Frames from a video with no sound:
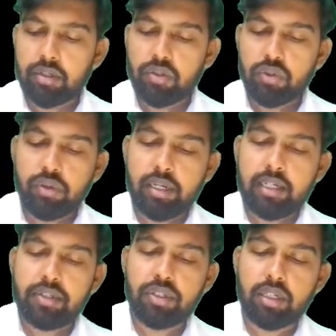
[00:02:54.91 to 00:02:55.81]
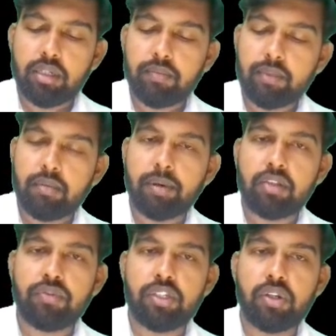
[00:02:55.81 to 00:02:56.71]
So let's see the
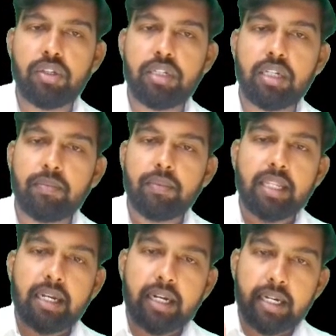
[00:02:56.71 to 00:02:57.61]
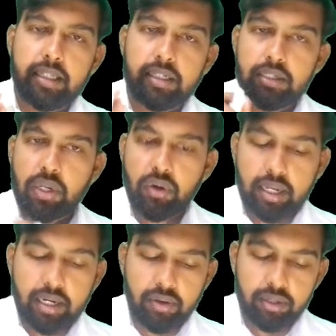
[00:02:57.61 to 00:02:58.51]
pathophysiology at the cellular
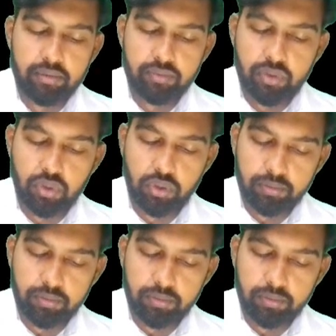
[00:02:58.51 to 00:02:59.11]
level. So